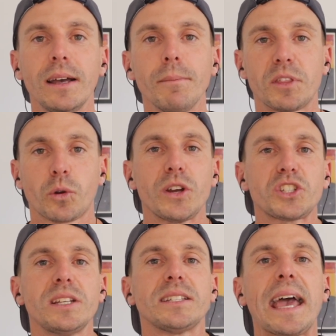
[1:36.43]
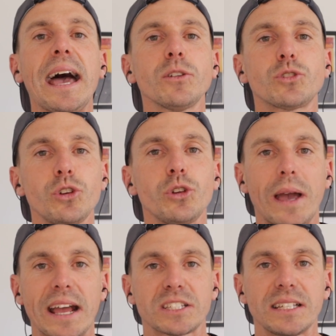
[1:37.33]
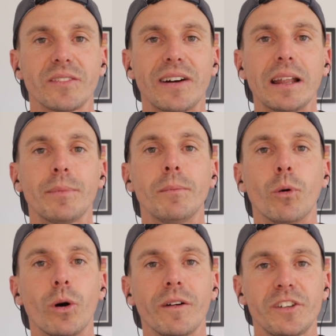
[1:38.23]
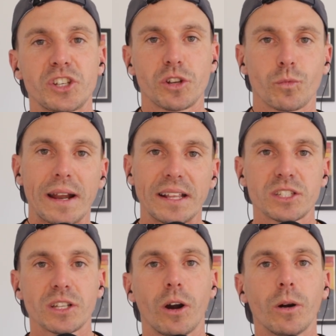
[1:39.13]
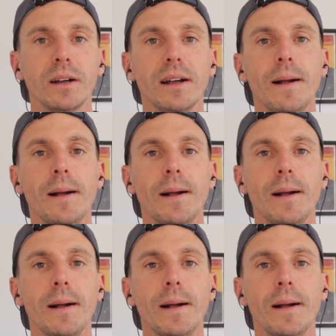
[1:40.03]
But the question is, how do you actually develop a more efficient running style?